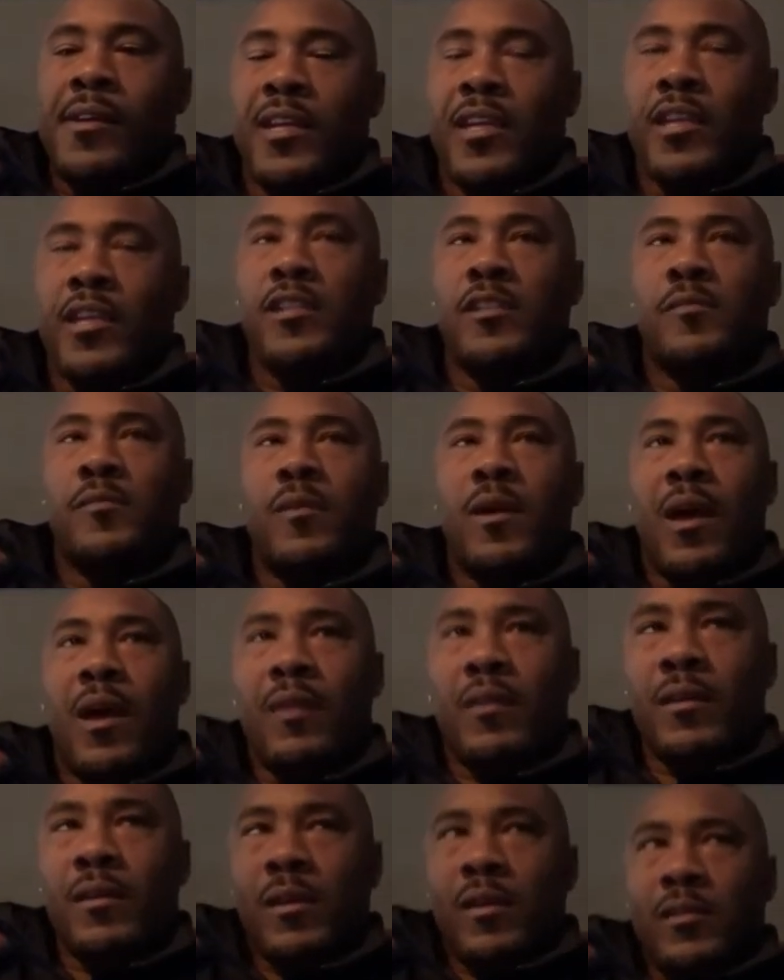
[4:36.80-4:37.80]
East.
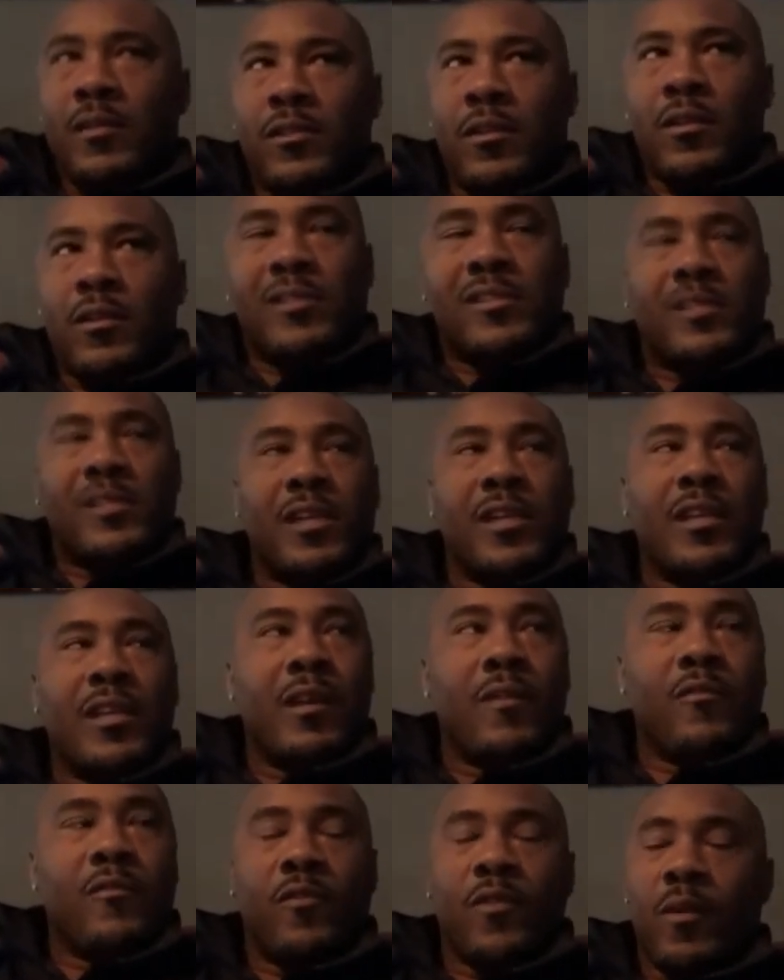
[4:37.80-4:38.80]
So the city
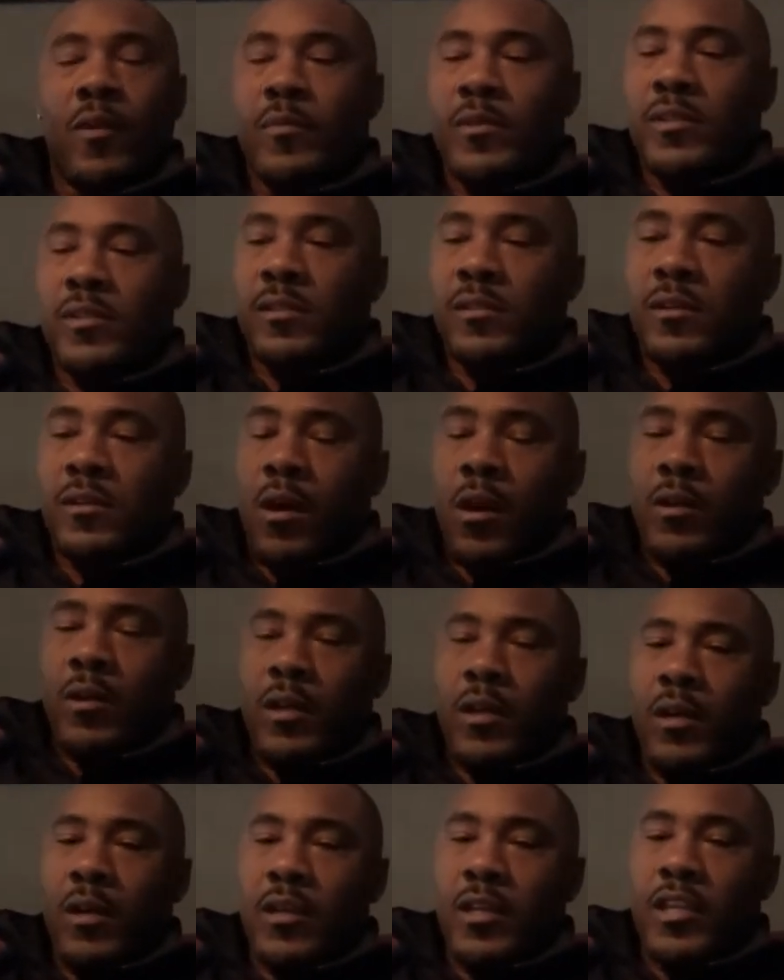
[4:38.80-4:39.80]
I'm from is called
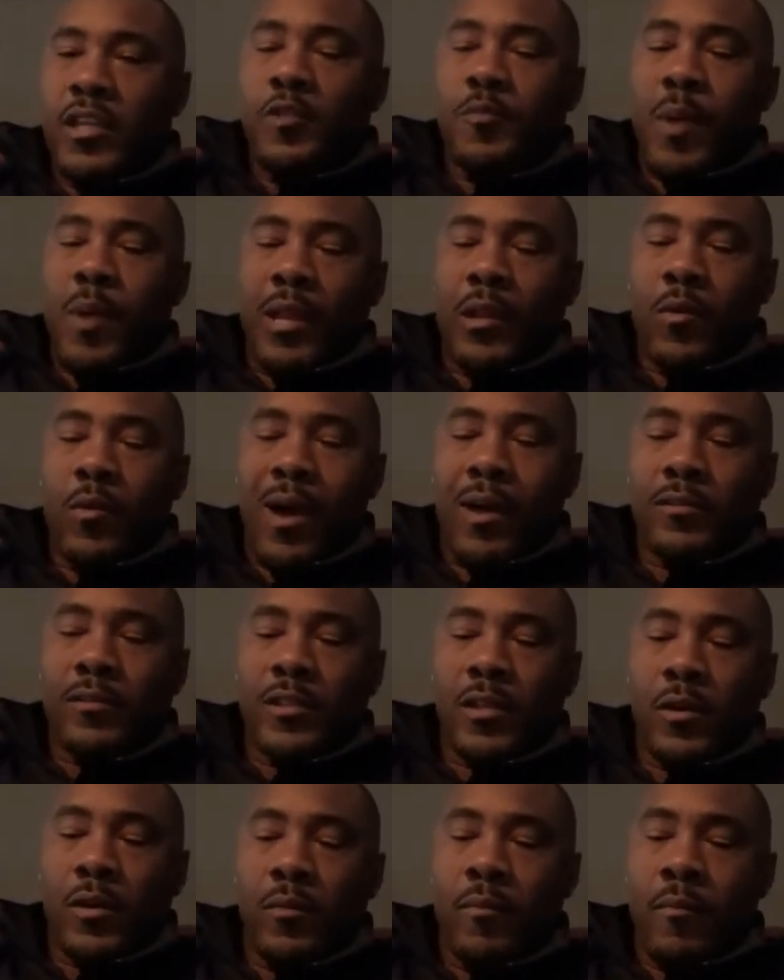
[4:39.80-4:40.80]
East Palo
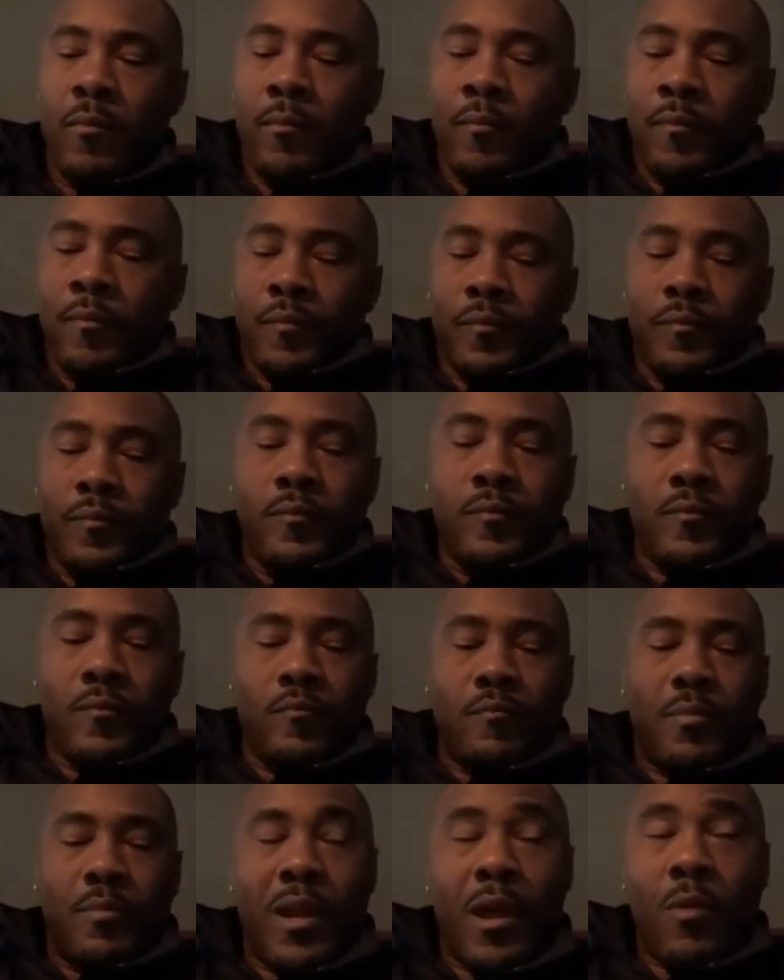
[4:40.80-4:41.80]
Alto,
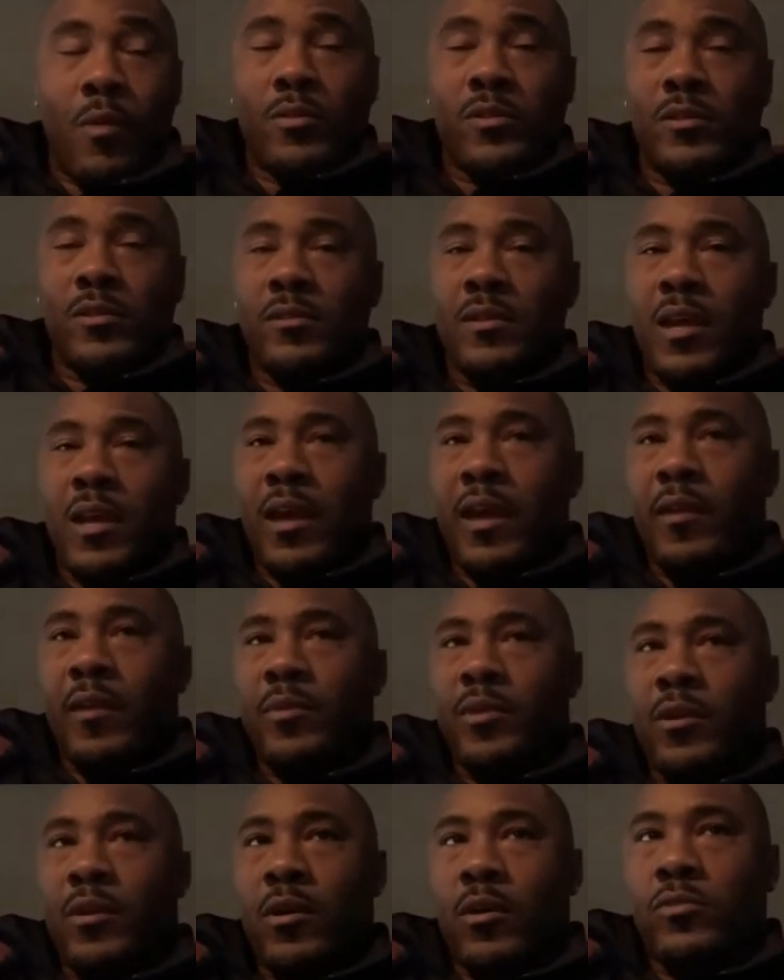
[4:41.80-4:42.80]
but I was able
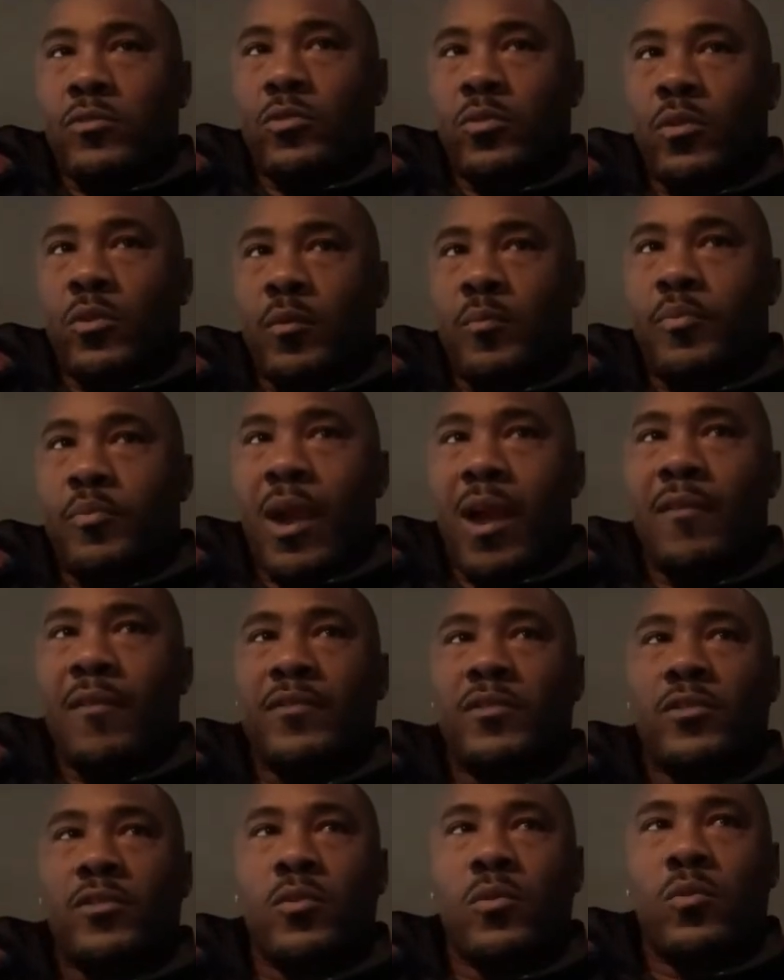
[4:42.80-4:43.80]
to go to a private
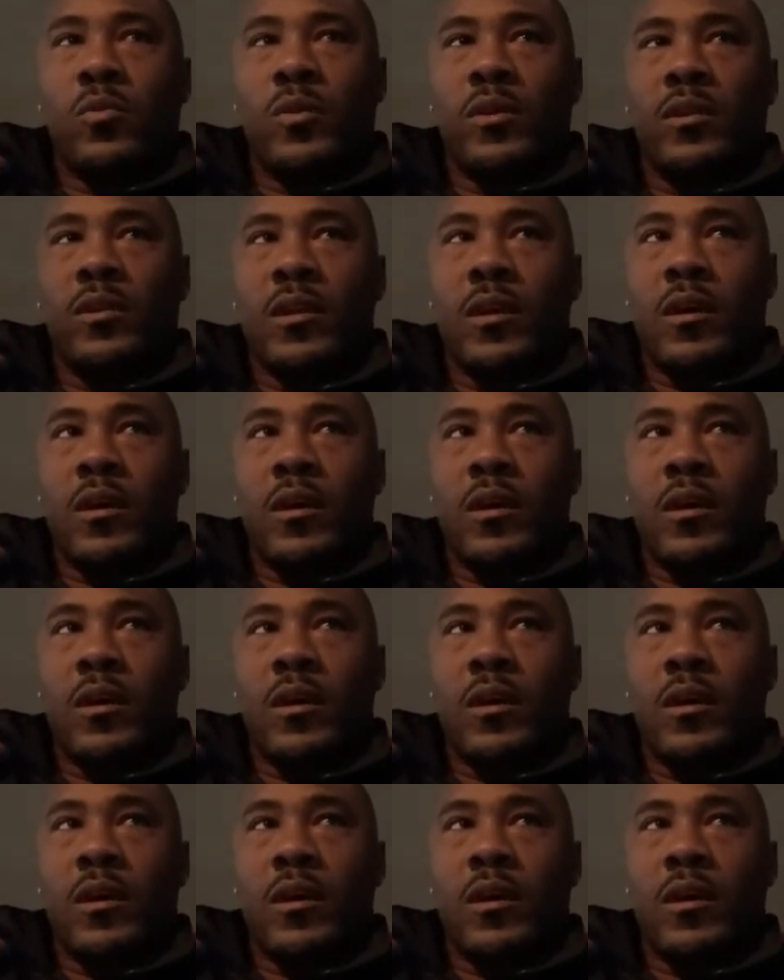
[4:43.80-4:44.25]
school in